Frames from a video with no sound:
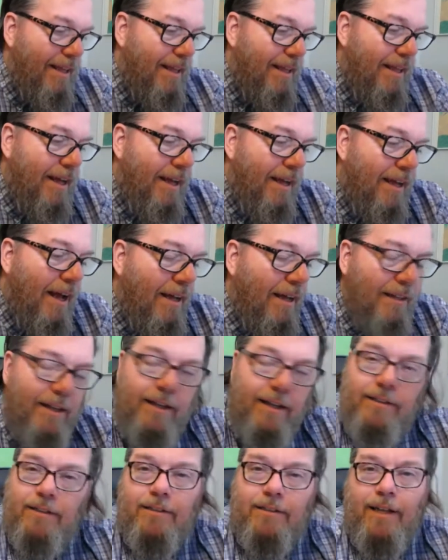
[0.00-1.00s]
I,
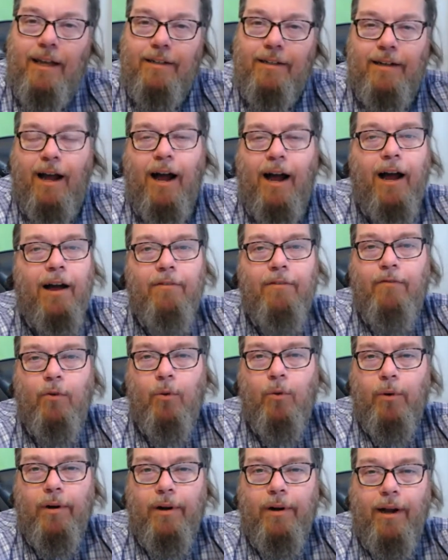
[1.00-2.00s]
I just had an eye
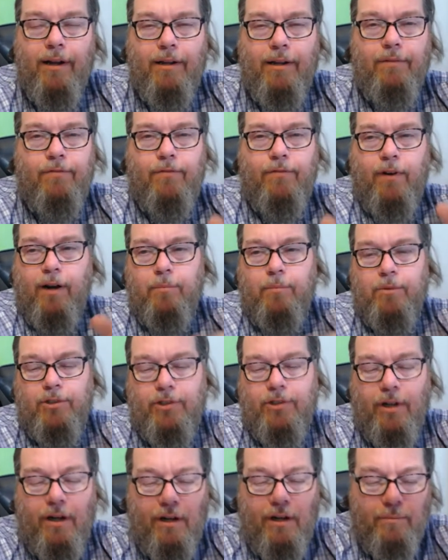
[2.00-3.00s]
for it. I could frame a
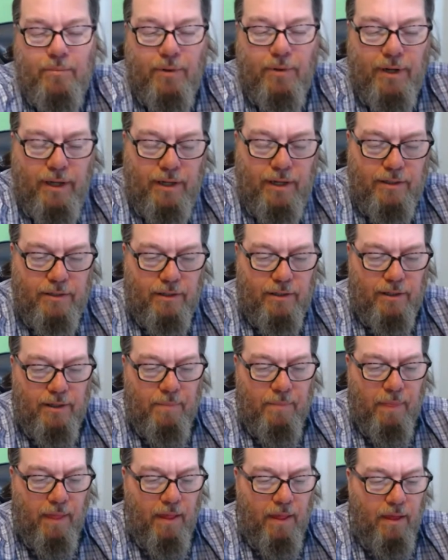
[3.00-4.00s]
shot pretty
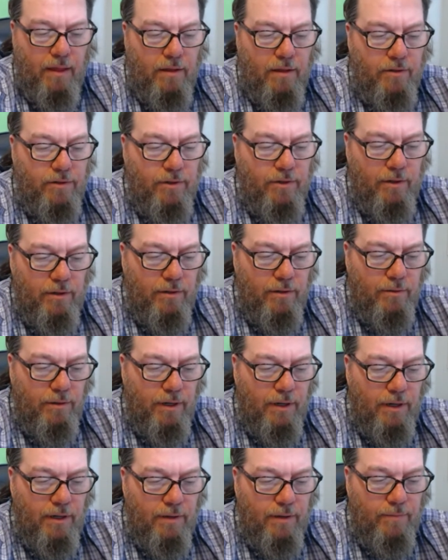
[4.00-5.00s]
easily. So
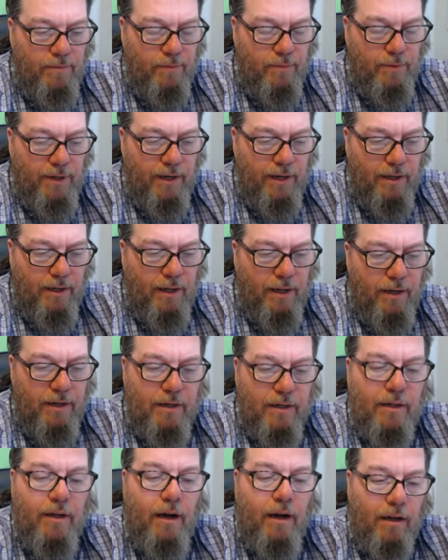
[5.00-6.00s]
uh, when I got
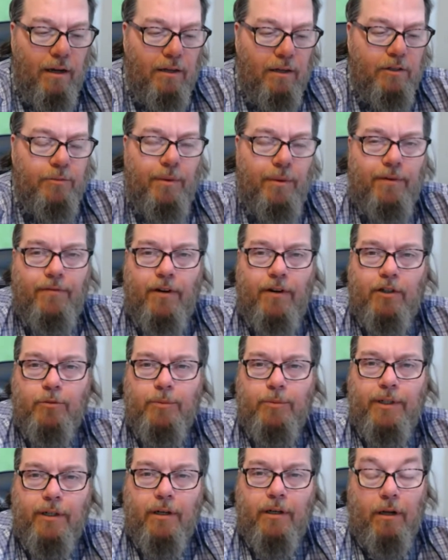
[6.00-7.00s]
into college, my
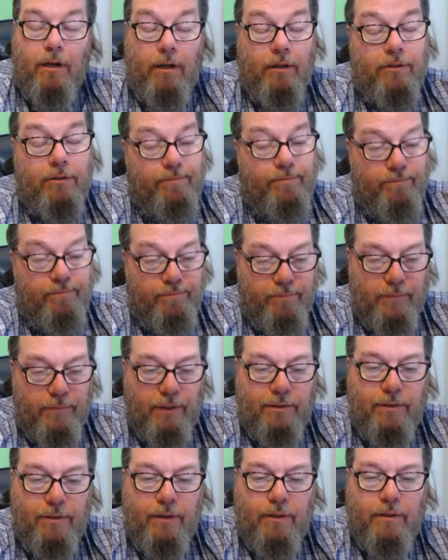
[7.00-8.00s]
freshman year of college,
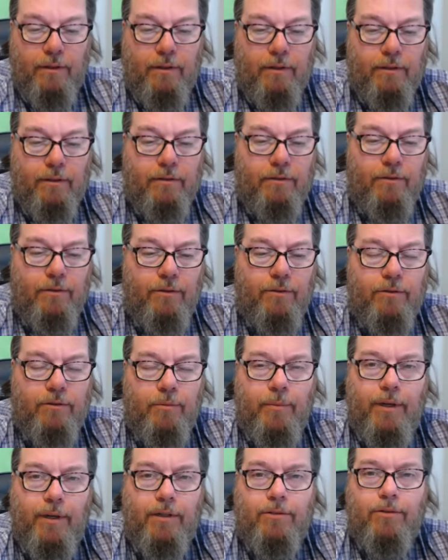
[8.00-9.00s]
I took the two
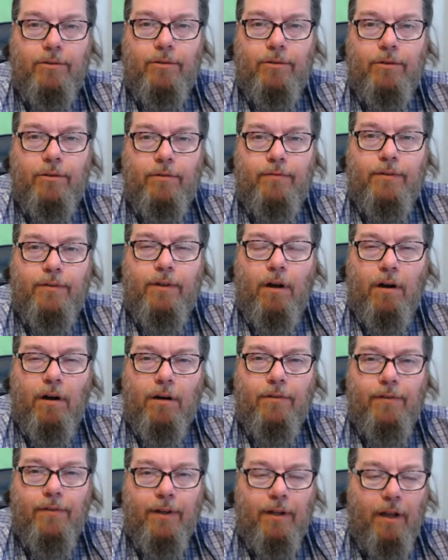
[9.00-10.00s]
semesters of
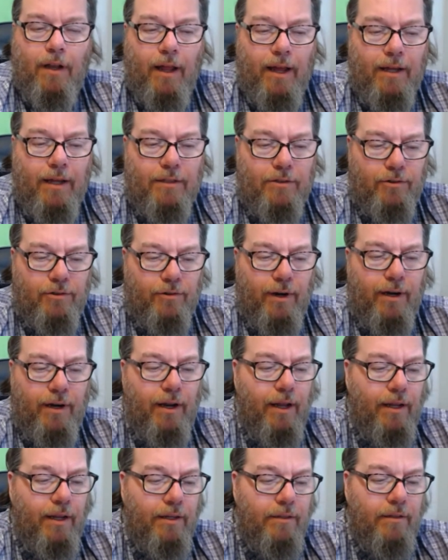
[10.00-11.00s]
photography class, straight
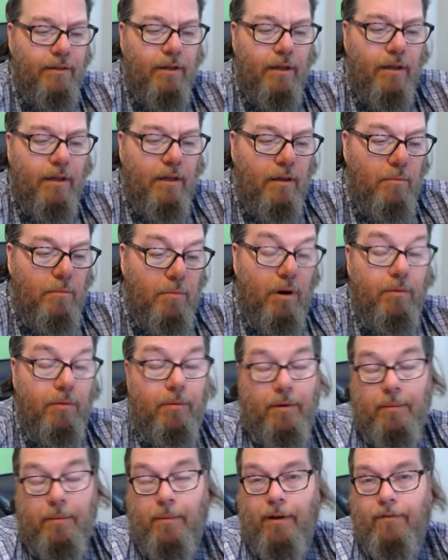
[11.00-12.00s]
A's,
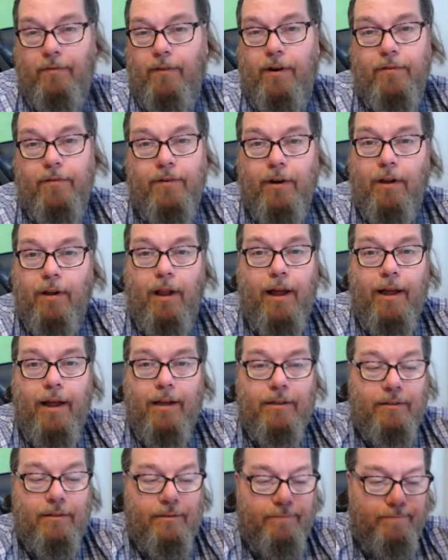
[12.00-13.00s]
probably my favorite
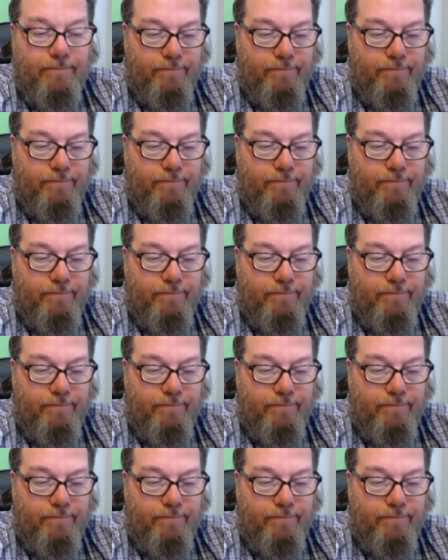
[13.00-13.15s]
class.